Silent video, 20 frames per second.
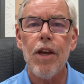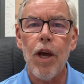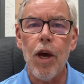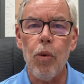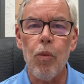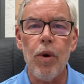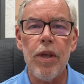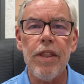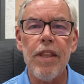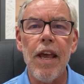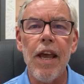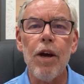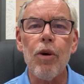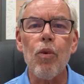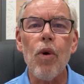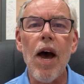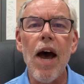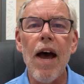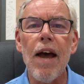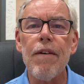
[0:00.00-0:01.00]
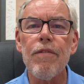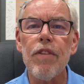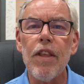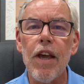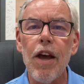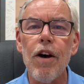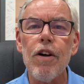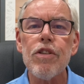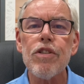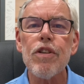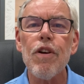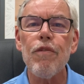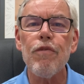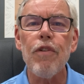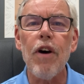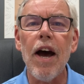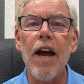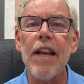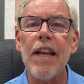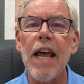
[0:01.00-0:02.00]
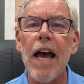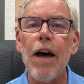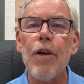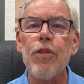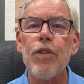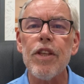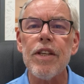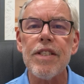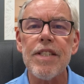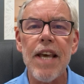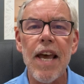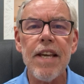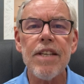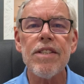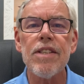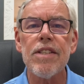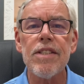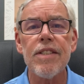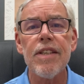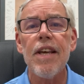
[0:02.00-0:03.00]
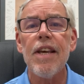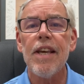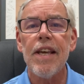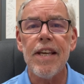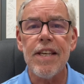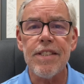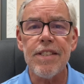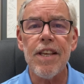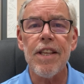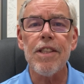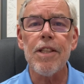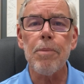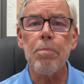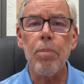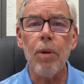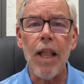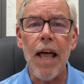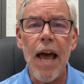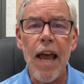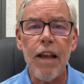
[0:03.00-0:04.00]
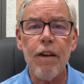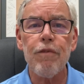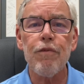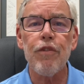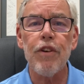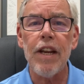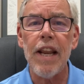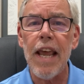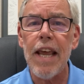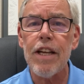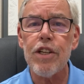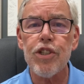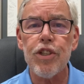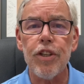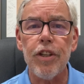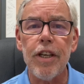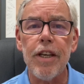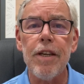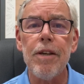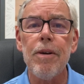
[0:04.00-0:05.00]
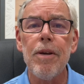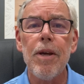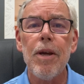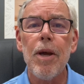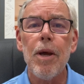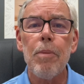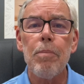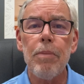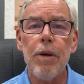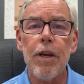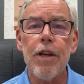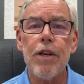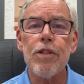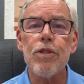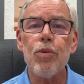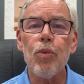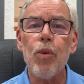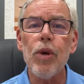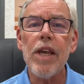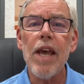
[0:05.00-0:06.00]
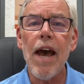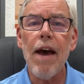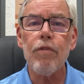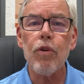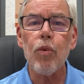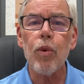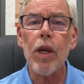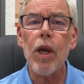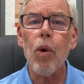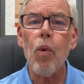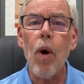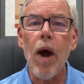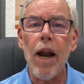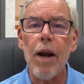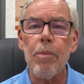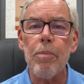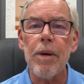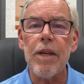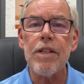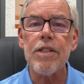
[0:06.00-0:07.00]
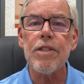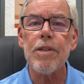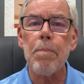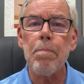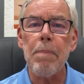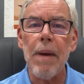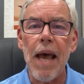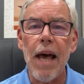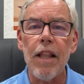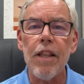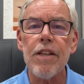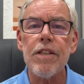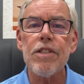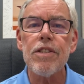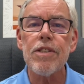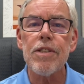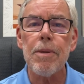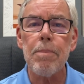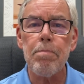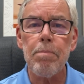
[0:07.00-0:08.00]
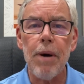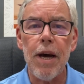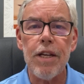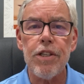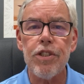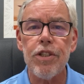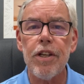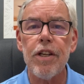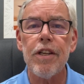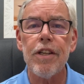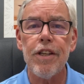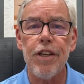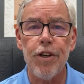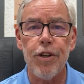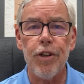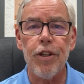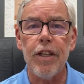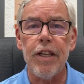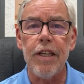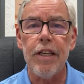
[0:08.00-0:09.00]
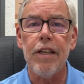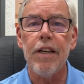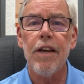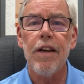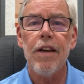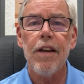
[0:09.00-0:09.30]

and when they arrive, they also find out that Texas is in the black financially because we have a requirement to balance the budget yearly.